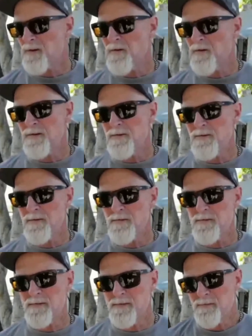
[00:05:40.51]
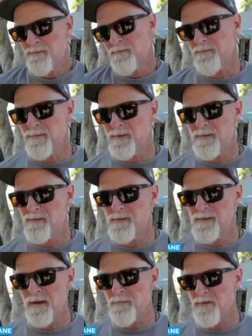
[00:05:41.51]
They were going through
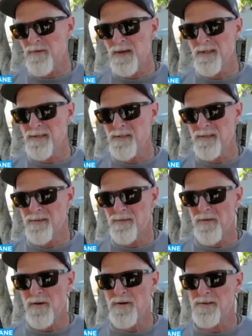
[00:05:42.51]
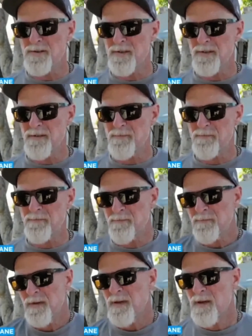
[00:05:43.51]
separation, divorce, and
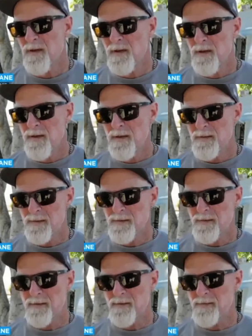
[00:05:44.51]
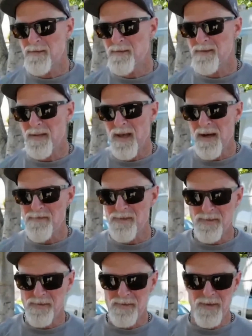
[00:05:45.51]
just
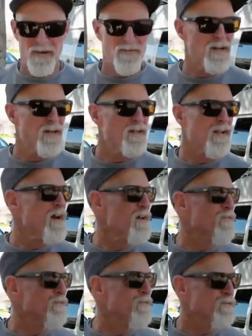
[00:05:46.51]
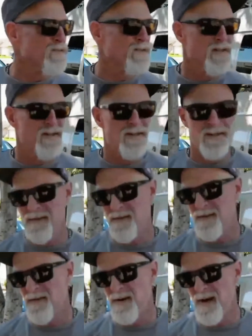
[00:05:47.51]
life's everyday life was
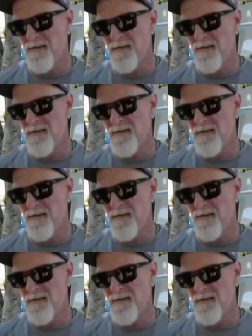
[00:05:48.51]
getting